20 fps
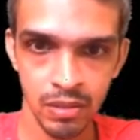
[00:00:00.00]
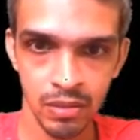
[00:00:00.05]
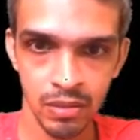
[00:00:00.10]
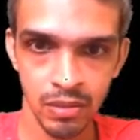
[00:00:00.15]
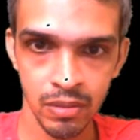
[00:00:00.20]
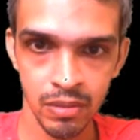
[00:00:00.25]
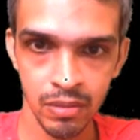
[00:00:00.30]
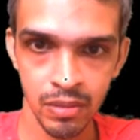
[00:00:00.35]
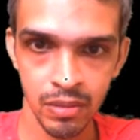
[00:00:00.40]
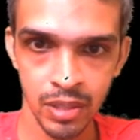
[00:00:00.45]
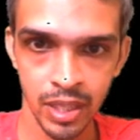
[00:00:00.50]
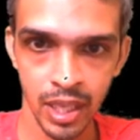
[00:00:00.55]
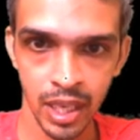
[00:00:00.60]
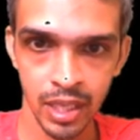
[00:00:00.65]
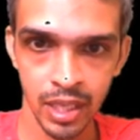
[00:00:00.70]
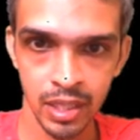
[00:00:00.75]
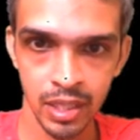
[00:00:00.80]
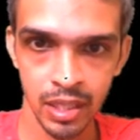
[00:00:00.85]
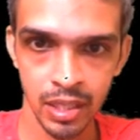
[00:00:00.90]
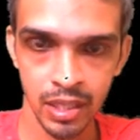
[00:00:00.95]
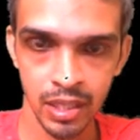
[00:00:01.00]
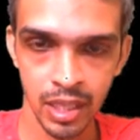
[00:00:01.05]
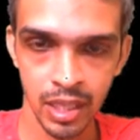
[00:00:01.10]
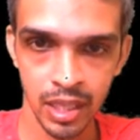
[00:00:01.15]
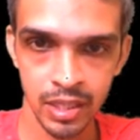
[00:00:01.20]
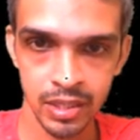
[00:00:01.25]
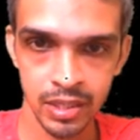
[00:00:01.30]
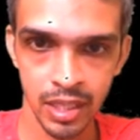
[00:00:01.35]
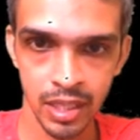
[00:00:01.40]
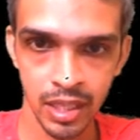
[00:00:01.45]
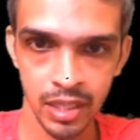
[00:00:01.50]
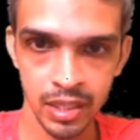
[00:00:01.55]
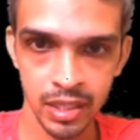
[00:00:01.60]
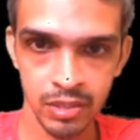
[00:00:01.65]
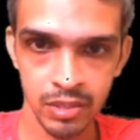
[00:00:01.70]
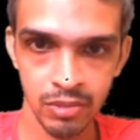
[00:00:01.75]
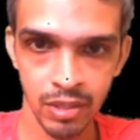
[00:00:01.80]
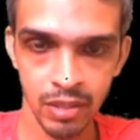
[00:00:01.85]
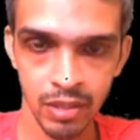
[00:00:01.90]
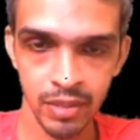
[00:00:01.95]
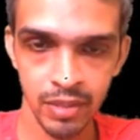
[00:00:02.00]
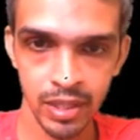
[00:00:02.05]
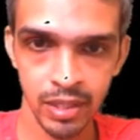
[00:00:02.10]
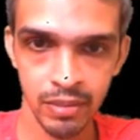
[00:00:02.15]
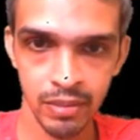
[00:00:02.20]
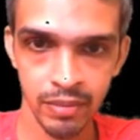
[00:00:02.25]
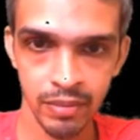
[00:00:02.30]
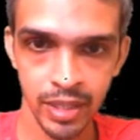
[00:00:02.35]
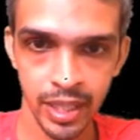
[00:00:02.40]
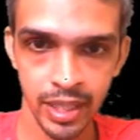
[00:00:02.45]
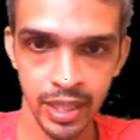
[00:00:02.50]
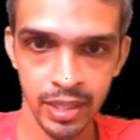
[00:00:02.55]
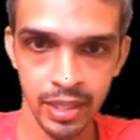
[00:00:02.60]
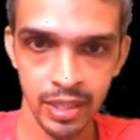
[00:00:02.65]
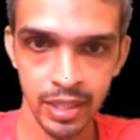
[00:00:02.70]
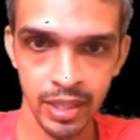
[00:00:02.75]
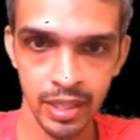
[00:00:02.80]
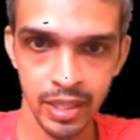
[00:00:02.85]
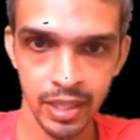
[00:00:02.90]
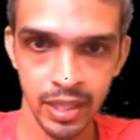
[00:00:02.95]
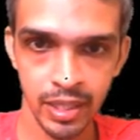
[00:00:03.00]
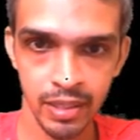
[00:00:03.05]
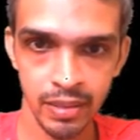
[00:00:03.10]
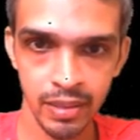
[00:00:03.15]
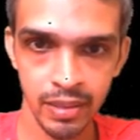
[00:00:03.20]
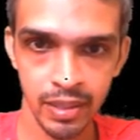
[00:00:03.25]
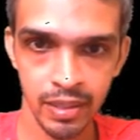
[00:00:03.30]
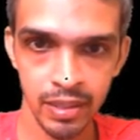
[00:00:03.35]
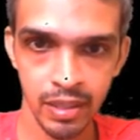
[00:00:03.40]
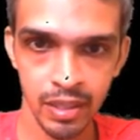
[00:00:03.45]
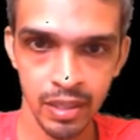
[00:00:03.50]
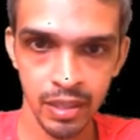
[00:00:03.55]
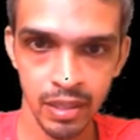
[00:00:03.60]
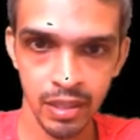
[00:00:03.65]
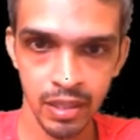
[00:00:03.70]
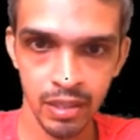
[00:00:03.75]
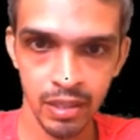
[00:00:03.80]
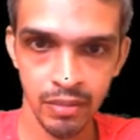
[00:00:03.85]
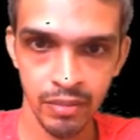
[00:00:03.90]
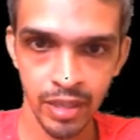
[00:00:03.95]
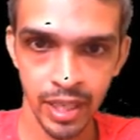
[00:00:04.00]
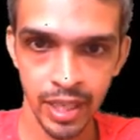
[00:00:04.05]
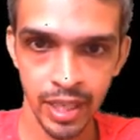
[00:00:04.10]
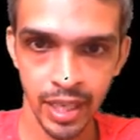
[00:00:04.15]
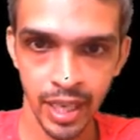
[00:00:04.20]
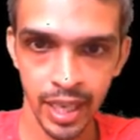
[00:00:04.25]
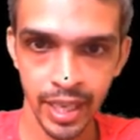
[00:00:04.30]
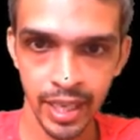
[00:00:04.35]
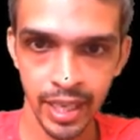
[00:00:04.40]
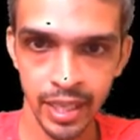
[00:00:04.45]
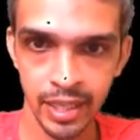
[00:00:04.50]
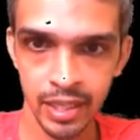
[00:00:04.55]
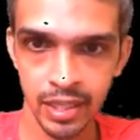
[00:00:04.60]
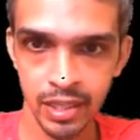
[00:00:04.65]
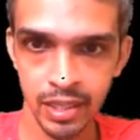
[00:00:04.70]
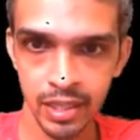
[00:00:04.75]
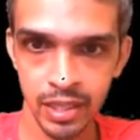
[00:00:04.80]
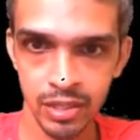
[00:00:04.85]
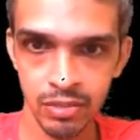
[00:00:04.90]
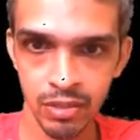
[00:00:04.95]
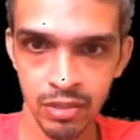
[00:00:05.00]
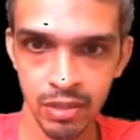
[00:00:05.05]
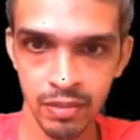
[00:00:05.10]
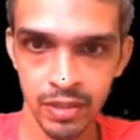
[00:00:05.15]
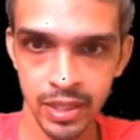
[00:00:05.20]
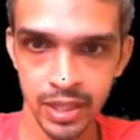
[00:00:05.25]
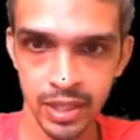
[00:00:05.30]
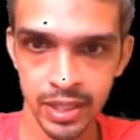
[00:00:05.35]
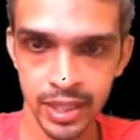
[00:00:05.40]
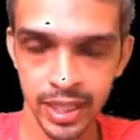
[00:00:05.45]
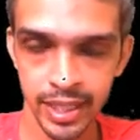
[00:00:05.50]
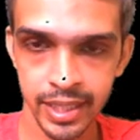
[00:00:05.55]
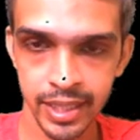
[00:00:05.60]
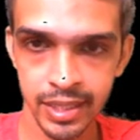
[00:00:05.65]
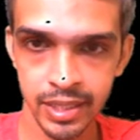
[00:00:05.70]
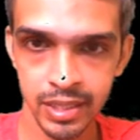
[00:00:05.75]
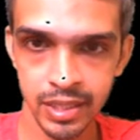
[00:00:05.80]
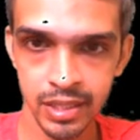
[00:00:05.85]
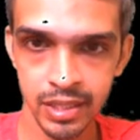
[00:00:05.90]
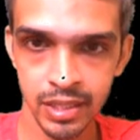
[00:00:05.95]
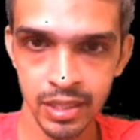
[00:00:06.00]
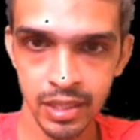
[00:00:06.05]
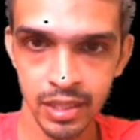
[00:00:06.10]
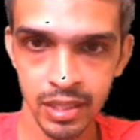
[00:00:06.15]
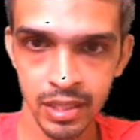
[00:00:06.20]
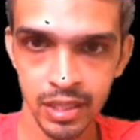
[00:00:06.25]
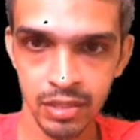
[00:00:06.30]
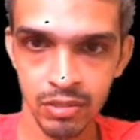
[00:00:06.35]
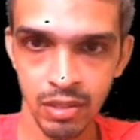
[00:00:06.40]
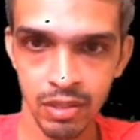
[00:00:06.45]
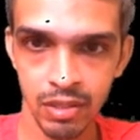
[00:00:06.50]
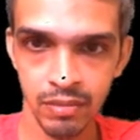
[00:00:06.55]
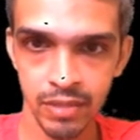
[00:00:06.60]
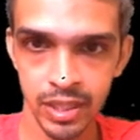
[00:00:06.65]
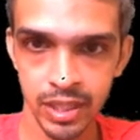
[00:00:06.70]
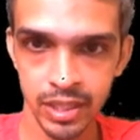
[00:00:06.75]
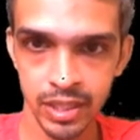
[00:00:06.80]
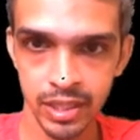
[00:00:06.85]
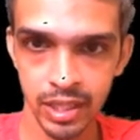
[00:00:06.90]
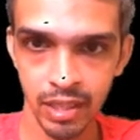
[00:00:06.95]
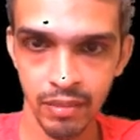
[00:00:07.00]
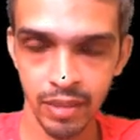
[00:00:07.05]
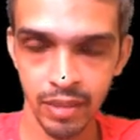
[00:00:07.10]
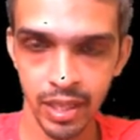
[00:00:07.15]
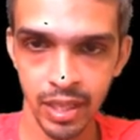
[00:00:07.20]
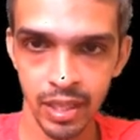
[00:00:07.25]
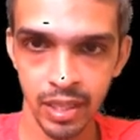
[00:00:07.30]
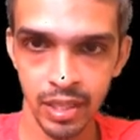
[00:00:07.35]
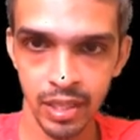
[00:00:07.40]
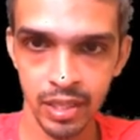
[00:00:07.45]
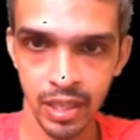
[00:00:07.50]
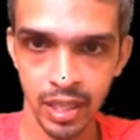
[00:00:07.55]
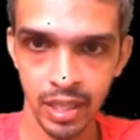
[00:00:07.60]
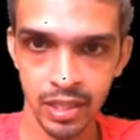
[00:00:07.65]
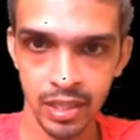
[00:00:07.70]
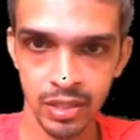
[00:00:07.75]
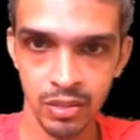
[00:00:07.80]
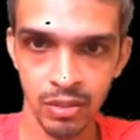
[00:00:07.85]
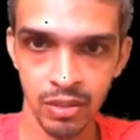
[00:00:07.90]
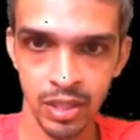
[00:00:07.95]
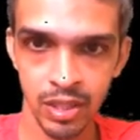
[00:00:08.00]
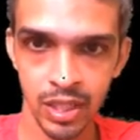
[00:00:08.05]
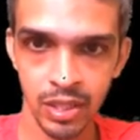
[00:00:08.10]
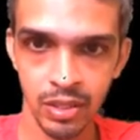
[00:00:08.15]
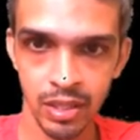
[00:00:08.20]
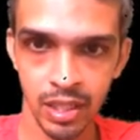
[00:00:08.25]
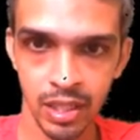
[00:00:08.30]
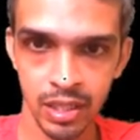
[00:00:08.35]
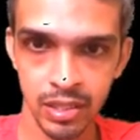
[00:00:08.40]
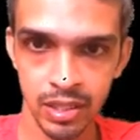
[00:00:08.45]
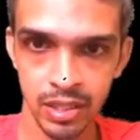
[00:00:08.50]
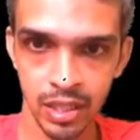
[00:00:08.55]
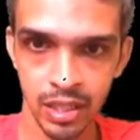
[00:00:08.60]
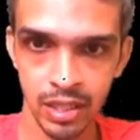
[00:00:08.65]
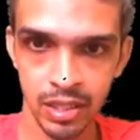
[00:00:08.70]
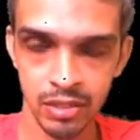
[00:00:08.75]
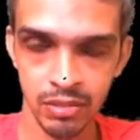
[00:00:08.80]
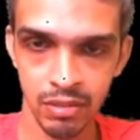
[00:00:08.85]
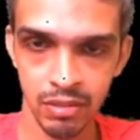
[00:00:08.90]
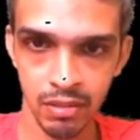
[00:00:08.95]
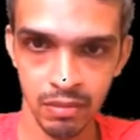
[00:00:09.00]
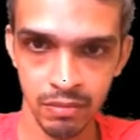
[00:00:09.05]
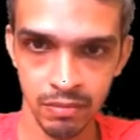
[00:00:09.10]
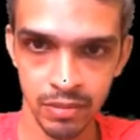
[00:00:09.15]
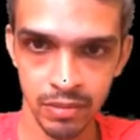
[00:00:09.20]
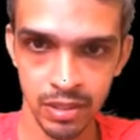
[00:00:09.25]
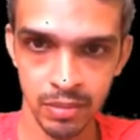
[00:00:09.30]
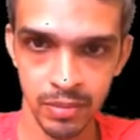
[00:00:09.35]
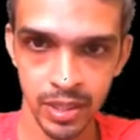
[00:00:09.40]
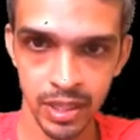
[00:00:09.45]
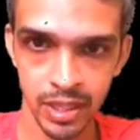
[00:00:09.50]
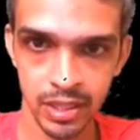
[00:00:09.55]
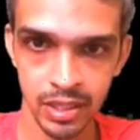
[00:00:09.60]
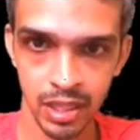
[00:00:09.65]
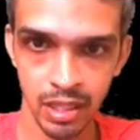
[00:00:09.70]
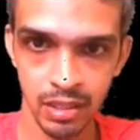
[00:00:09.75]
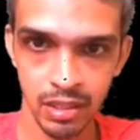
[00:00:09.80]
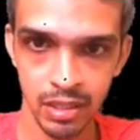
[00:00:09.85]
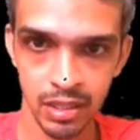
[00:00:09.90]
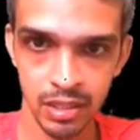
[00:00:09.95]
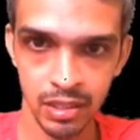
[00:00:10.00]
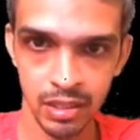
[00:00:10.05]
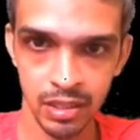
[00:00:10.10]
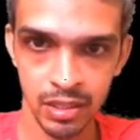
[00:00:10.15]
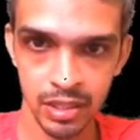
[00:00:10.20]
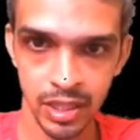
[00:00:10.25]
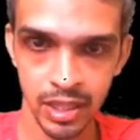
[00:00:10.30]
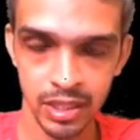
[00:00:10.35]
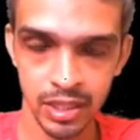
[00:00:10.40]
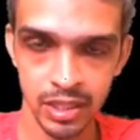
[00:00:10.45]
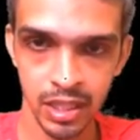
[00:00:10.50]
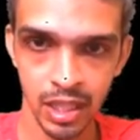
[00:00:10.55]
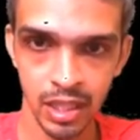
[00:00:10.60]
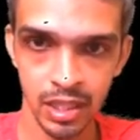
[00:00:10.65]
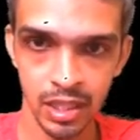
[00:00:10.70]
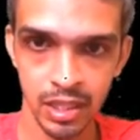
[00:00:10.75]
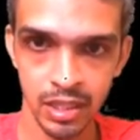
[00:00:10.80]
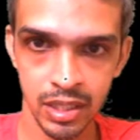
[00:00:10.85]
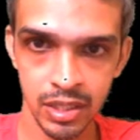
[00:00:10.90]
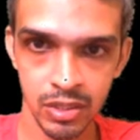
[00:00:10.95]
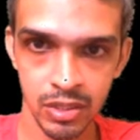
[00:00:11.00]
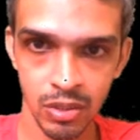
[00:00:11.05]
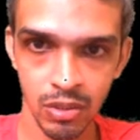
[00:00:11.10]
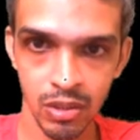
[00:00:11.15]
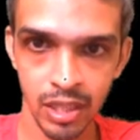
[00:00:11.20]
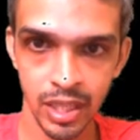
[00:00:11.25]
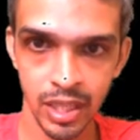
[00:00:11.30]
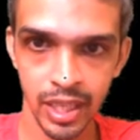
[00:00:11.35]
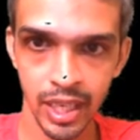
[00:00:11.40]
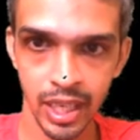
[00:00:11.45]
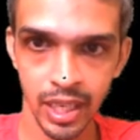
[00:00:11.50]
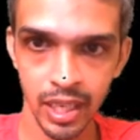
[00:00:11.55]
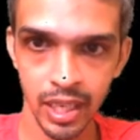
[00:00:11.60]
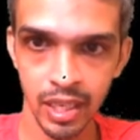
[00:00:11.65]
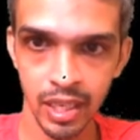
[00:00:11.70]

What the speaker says: we can consider this one with the weight 9, this one with the 6, this one with the 7. There is no need to consider this one, which means that since this is already added,